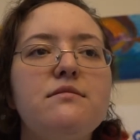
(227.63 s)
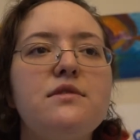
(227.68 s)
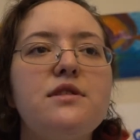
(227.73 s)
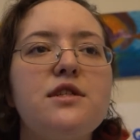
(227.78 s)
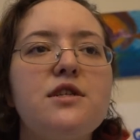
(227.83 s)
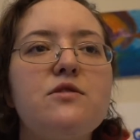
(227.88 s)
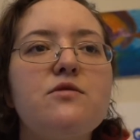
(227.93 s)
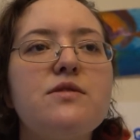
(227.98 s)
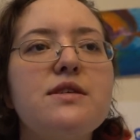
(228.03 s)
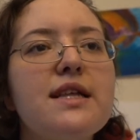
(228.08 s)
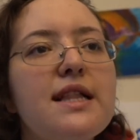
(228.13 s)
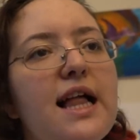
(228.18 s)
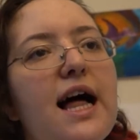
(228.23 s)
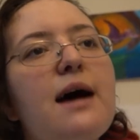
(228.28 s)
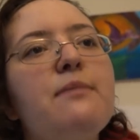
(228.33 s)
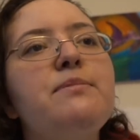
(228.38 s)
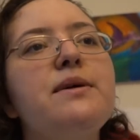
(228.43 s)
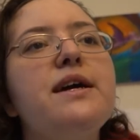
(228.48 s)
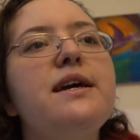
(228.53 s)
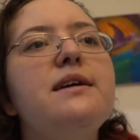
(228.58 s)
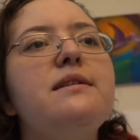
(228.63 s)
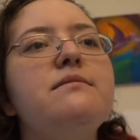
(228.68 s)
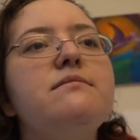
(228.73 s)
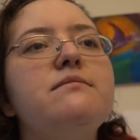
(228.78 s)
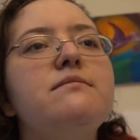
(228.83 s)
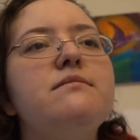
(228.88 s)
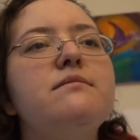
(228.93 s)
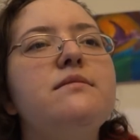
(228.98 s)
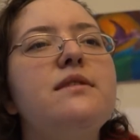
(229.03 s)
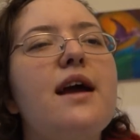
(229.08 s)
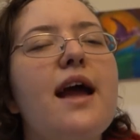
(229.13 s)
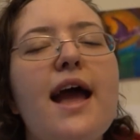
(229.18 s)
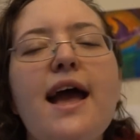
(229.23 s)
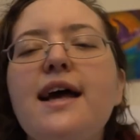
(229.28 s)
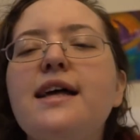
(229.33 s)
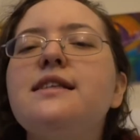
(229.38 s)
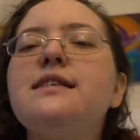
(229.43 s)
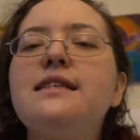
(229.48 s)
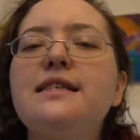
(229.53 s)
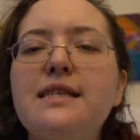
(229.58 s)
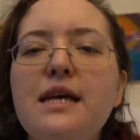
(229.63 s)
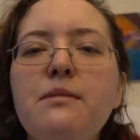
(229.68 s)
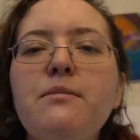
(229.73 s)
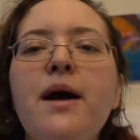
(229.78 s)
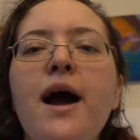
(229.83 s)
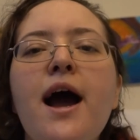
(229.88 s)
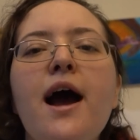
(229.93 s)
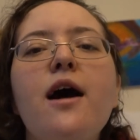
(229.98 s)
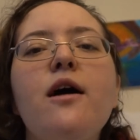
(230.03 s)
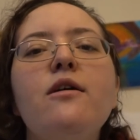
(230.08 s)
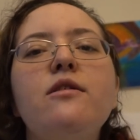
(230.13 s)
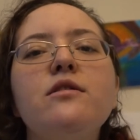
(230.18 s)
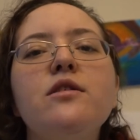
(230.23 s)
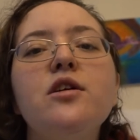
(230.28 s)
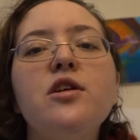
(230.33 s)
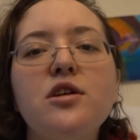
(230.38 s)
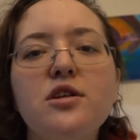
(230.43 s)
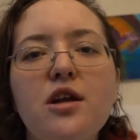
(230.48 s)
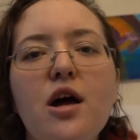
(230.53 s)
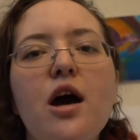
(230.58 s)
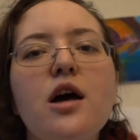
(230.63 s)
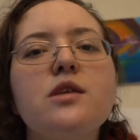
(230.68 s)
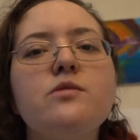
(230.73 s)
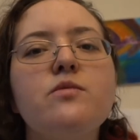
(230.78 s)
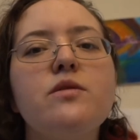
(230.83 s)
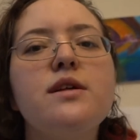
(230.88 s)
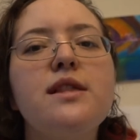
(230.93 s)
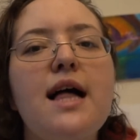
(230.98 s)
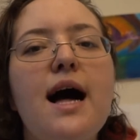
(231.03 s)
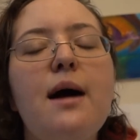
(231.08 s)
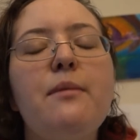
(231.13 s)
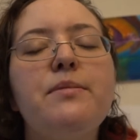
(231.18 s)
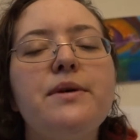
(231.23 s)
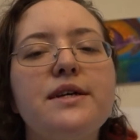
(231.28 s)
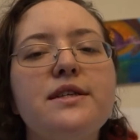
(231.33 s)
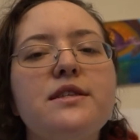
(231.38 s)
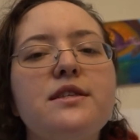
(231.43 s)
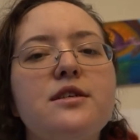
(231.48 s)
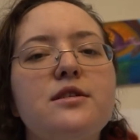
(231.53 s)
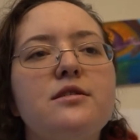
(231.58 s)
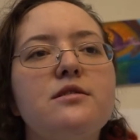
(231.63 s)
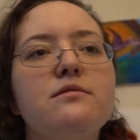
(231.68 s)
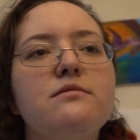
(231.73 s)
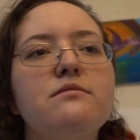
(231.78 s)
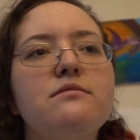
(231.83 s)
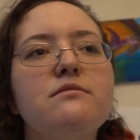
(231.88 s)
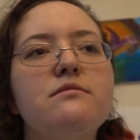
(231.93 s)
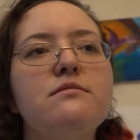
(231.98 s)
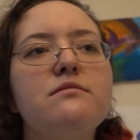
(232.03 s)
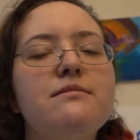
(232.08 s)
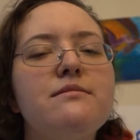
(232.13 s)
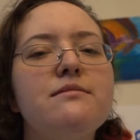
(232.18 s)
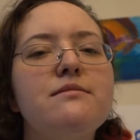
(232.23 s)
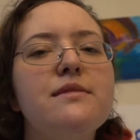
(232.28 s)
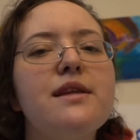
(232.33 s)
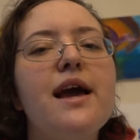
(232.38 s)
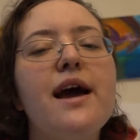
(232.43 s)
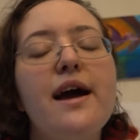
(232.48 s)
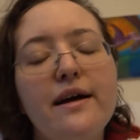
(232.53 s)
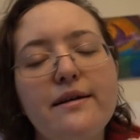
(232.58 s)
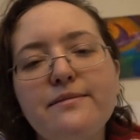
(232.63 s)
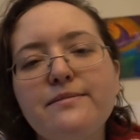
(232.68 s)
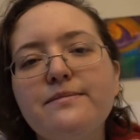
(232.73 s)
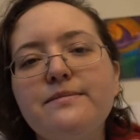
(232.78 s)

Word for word: She was clapping, and somehow her dogs were clapping too. Yeah,